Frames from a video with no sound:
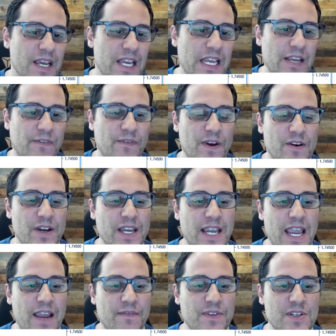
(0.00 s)
He felt like,
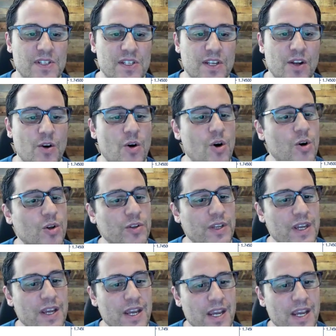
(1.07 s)
hey, if this is going to hold